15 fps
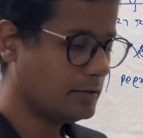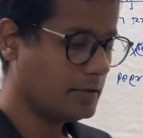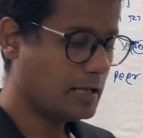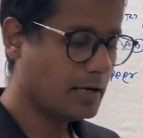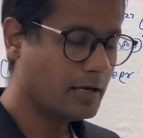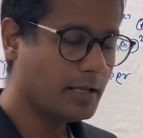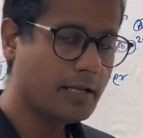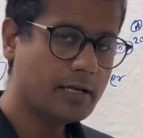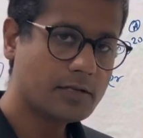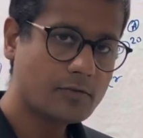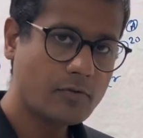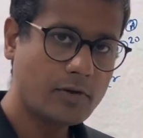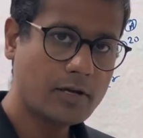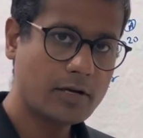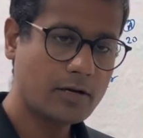that year's
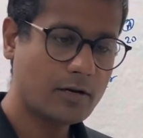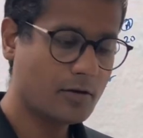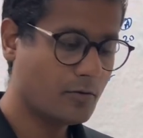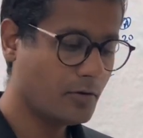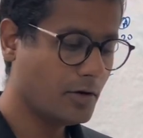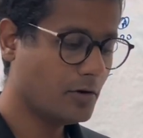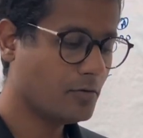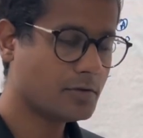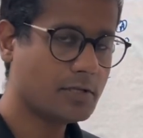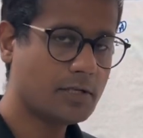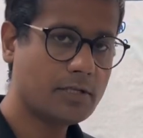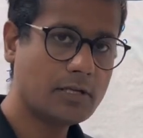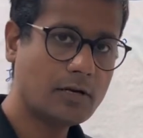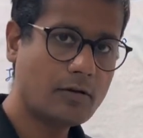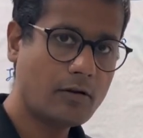figure, you need to
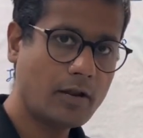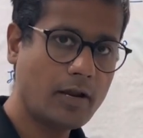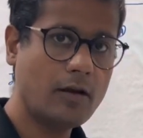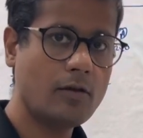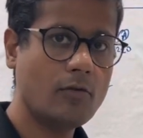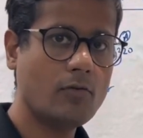see the trend,